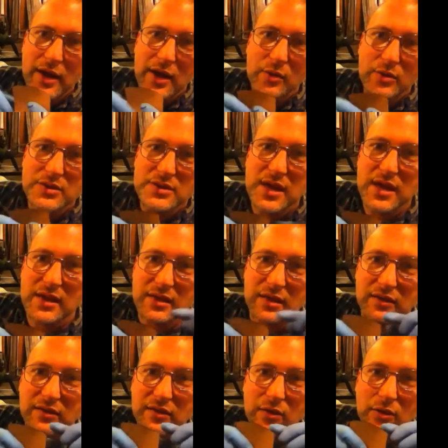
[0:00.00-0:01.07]
It was like
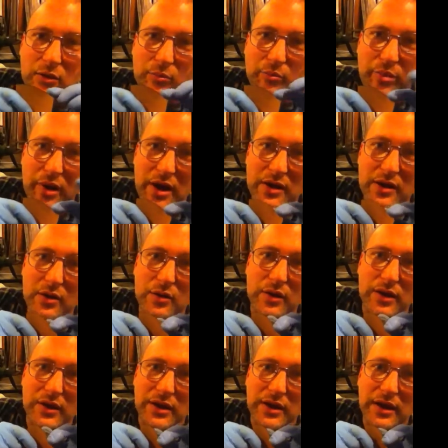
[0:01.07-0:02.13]
this little pucker
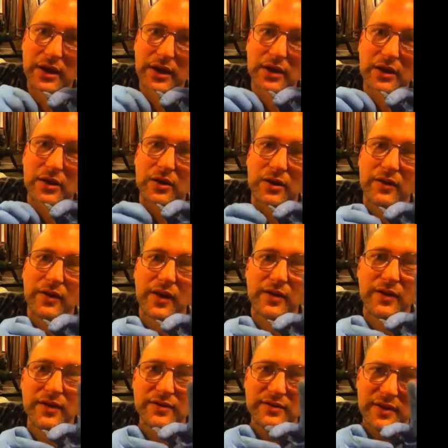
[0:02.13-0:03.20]
in here, and
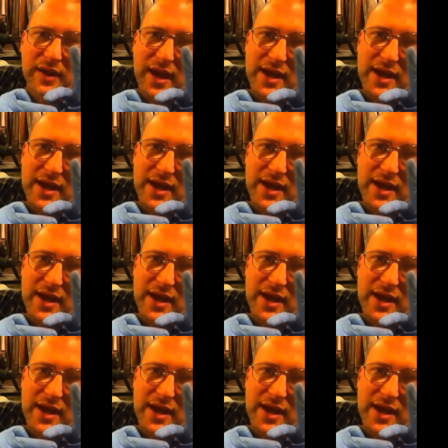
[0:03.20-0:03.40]
then this